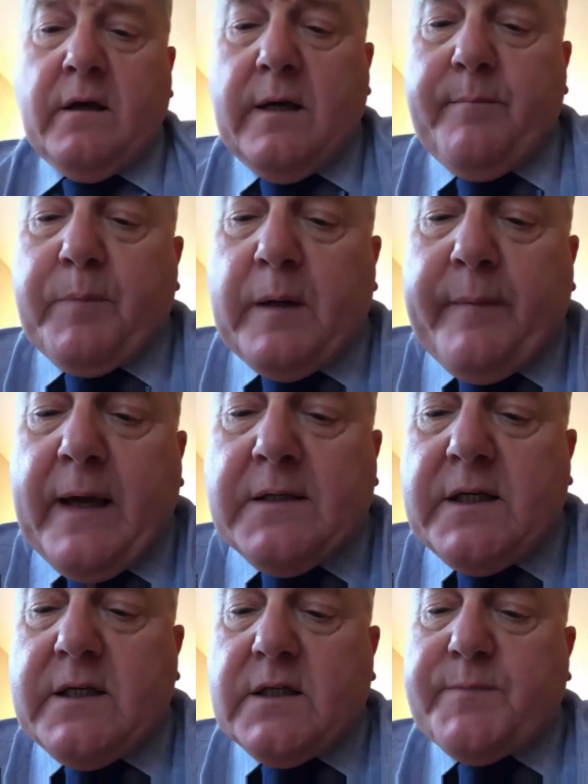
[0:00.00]

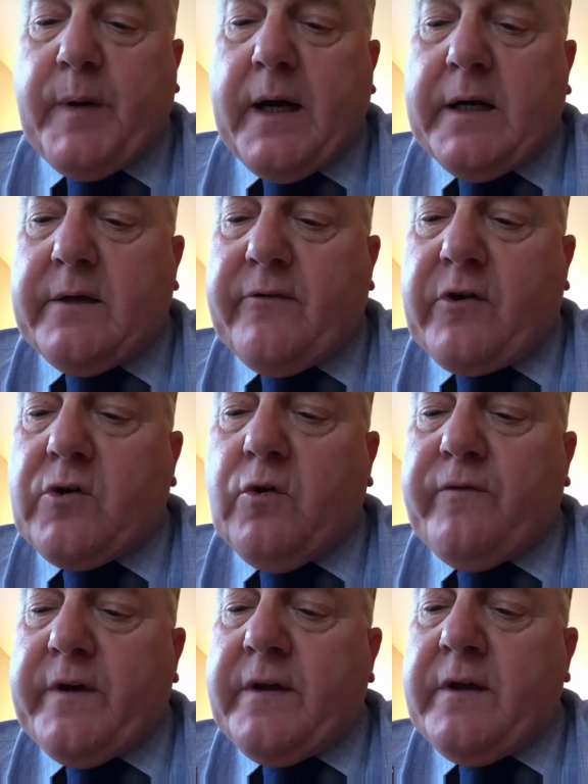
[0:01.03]
implemented as part of the
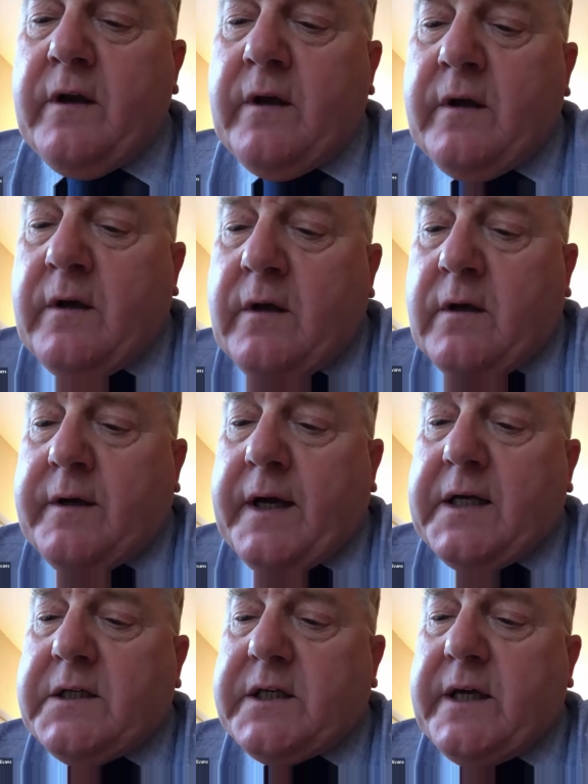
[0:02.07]

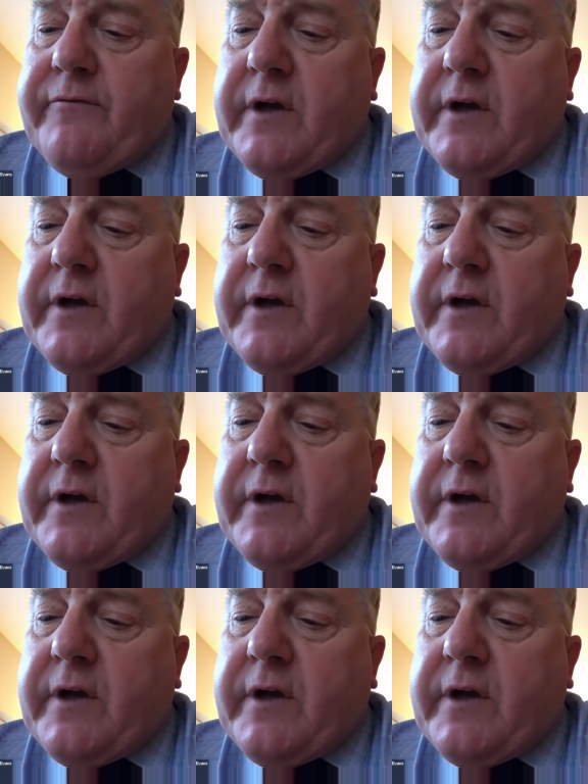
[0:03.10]
COVID-19